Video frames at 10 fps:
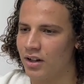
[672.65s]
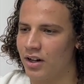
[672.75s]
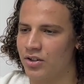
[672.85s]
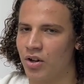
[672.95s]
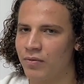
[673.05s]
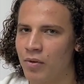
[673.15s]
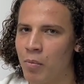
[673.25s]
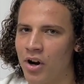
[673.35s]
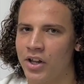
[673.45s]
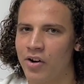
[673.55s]
And it's not for
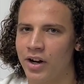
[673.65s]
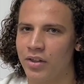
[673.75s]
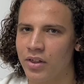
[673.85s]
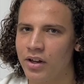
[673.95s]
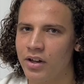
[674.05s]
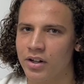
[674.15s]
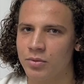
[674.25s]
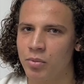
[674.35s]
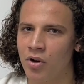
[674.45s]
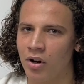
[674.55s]
money or anything. It's
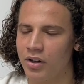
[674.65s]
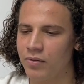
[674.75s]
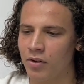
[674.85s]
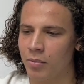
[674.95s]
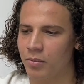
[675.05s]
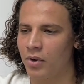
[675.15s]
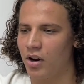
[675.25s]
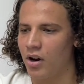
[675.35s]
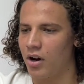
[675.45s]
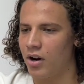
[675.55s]
purely from
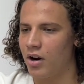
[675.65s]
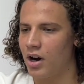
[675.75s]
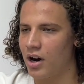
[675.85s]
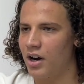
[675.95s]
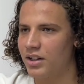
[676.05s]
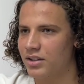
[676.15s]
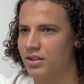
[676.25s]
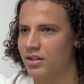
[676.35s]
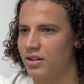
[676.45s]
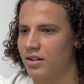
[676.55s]
her heart
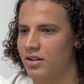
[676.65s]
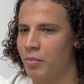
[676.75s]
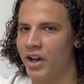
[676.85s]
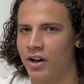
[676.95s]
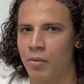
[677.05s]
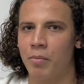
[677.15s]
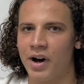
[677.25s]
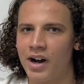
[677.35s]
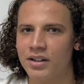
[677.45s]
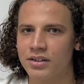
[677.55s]
to make an
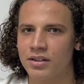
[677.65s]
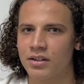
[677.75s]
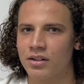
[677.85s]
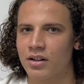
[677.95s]
impact.